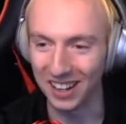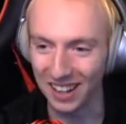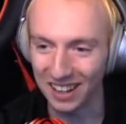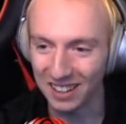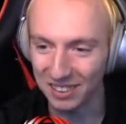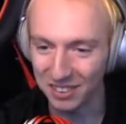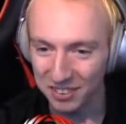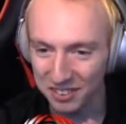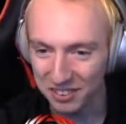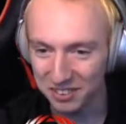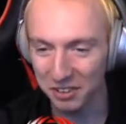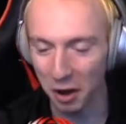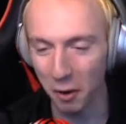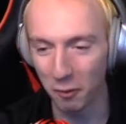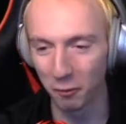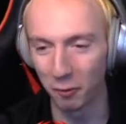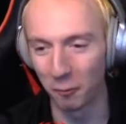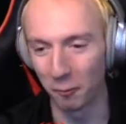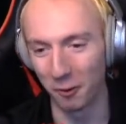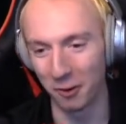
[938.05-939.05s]
It is so
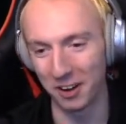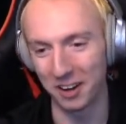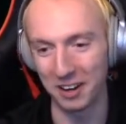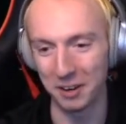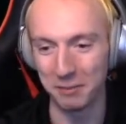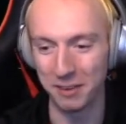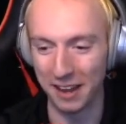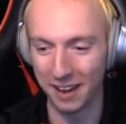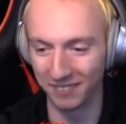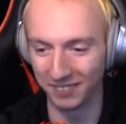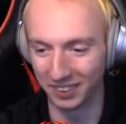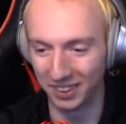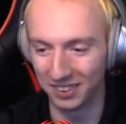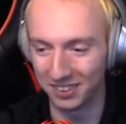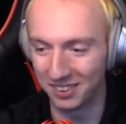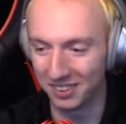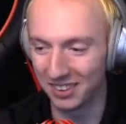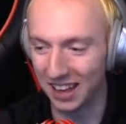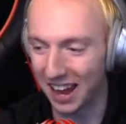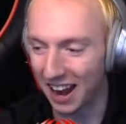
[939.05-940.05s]
rewarding to be able to
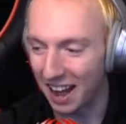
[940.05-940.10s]
do that.